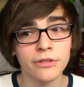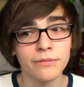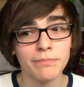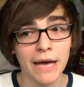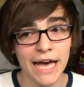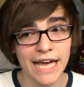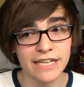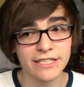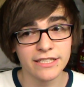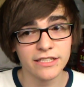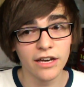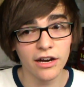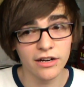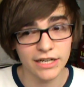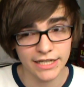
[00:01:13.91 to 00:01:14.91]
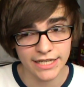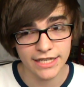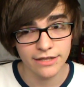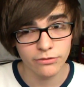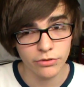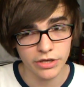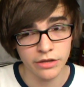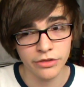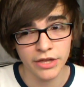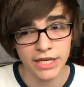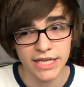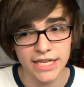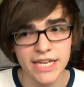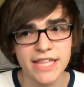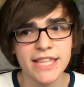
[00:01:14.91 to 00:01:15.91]
Bad? Ugly? What are you
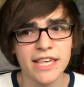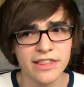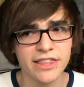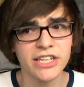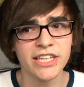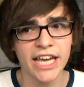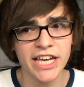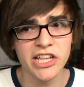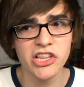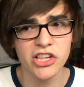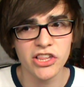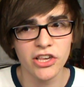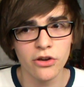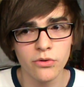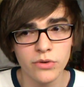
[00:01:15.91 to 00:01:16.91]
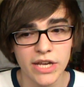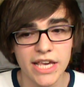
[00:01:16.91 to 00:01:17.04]
thinking? Is this the danger zone?